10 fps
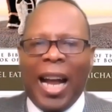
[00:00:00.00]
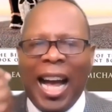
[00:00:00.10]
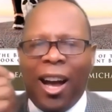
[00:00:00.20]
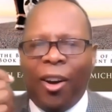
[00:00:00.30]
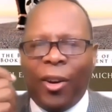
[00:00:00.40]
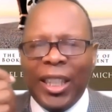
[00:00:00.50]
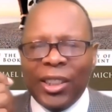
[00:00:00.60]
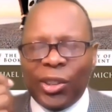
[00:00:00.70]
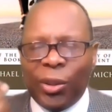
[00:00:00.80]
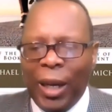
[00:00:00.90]
how
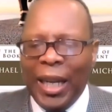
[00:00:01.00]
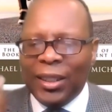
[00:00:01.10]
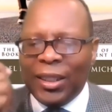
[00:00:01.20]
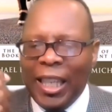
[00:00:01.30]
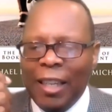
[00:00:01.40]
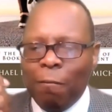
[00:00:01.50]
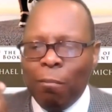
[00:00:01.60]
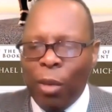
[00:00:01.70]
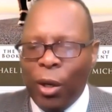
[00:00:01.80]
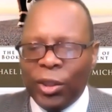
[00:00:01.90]
his grace and
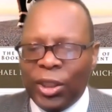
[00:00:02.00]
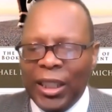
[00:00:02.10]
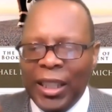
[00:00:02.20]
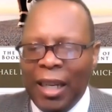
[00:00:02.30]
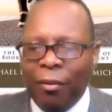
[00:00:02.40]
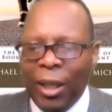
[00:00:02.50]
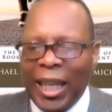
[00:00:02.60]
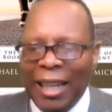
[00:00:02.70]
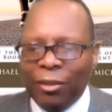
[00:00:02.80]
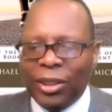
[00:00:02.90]
mercy never
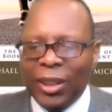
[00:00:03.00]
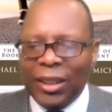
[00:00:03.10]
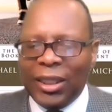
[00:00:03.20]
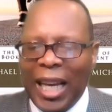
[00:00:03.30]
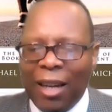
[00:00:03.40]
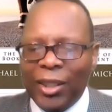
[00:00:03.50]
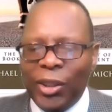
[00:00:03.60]
counts us out,